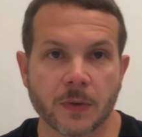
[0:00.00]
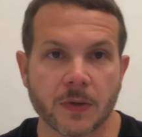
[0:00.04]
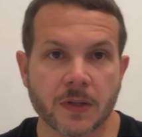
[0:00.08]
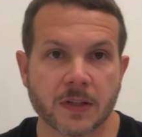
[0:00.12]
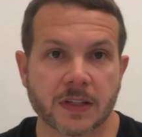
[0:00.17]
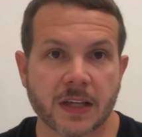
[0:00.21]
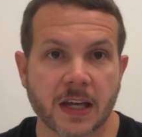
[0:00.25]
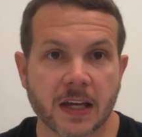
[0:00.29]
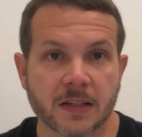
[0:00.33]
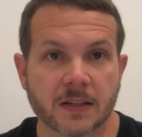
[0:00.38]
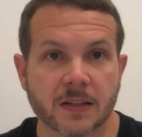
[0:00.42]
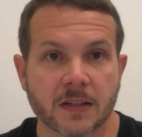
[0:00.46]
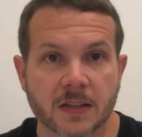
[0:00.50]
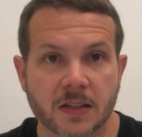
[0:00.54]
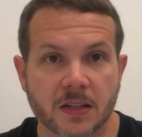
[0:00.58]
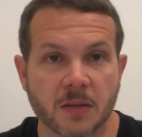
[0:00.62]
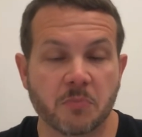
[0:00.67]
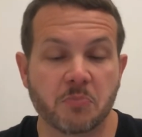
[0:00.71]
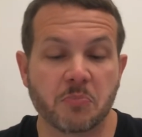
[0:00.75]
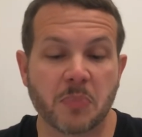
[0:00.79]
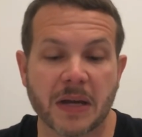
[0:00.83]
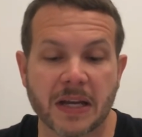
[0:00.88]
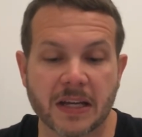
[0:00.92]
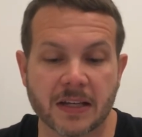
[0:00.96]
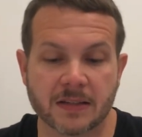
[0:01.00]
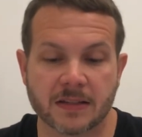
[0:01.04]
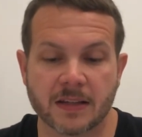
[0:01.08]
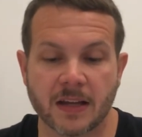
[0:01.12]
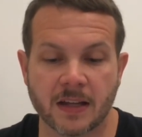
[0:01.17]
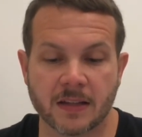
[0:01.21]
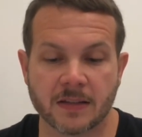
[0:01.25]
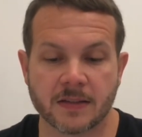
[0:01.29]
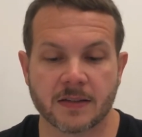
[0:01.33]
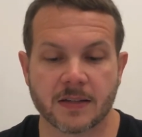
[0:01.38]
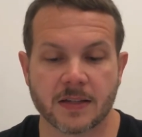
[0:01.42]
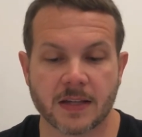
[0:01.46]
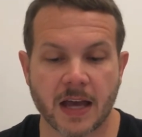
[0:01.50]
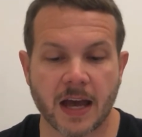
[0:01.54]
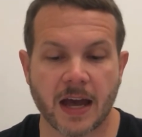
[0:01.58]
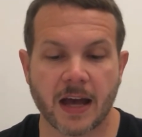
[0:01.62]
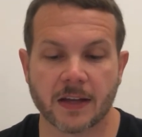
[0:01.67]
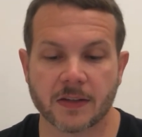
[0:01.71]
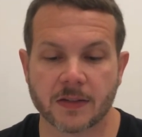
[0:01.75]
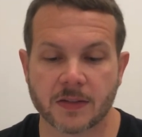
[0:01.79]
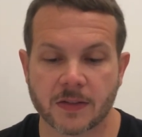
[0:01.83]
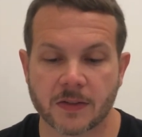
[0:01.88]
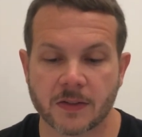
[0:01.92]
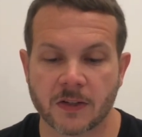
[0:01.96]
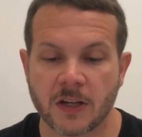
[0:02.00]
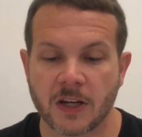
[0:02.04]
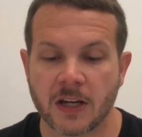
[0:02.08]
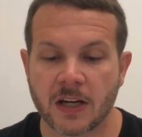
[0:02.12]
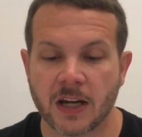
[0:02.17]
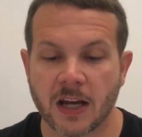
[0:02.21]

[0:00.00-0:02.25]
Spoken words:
In this case, it's the base NCS.